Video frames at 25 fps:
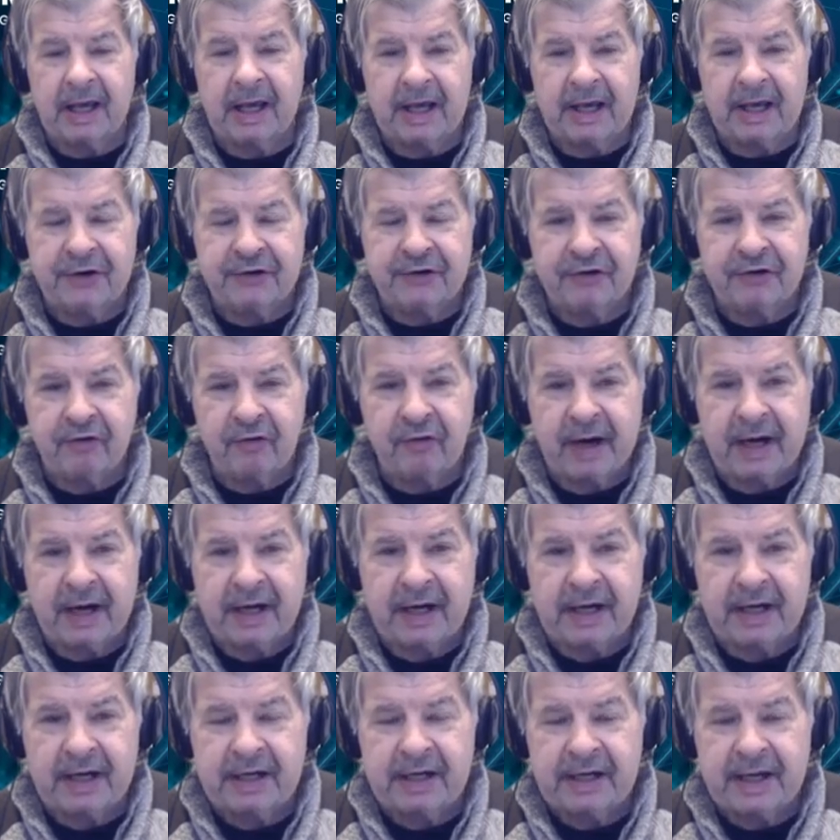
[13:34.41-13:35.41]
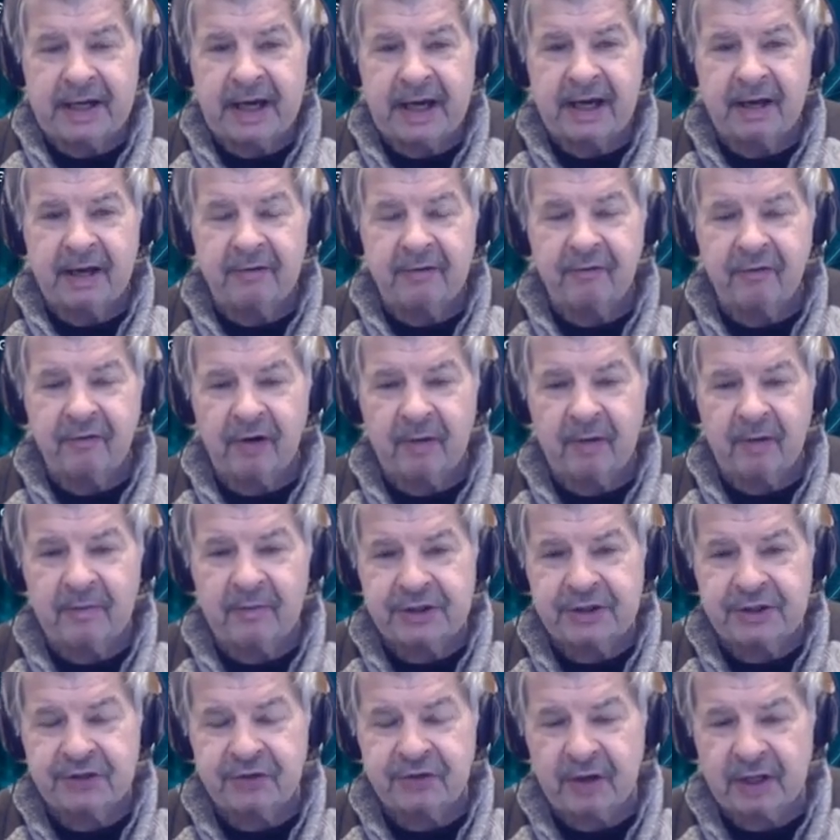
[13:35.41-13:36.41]
integrating data from
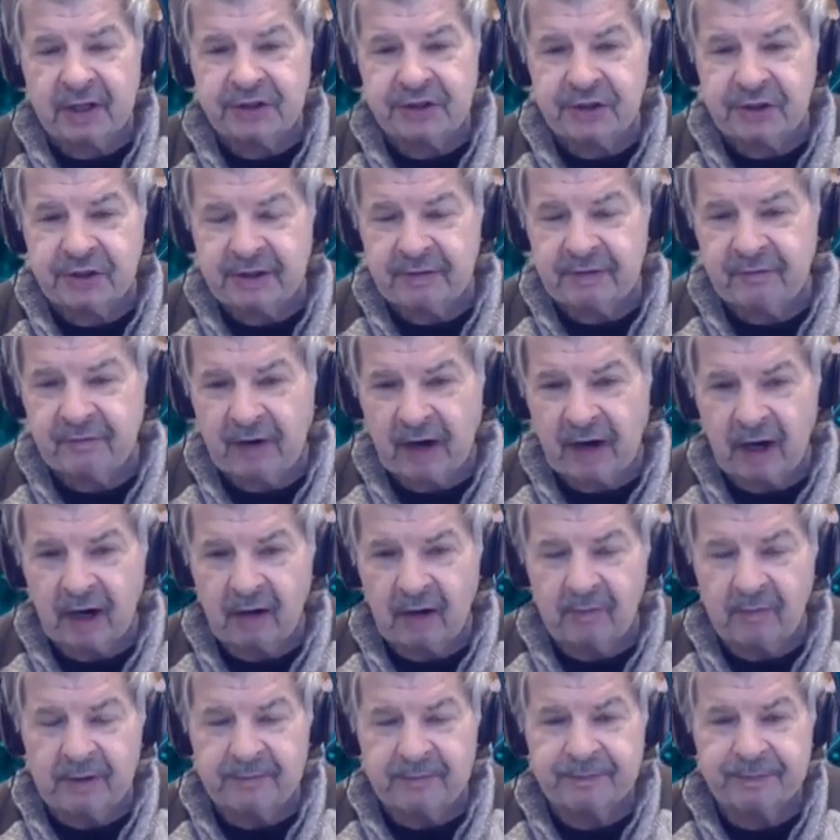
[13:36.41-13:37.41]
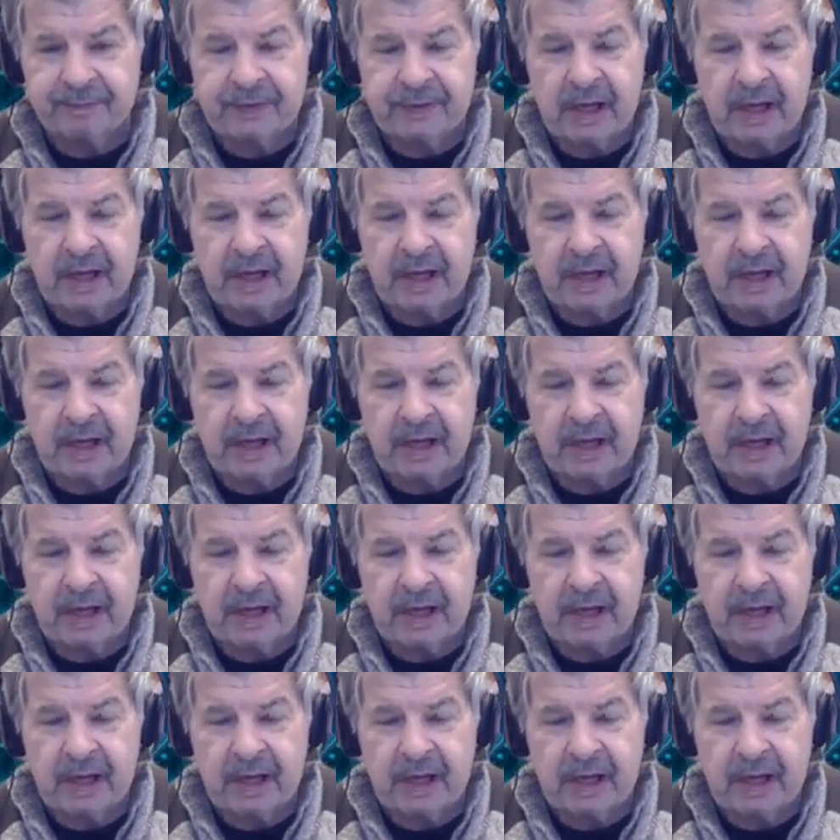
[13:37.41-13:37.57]
the structured environment?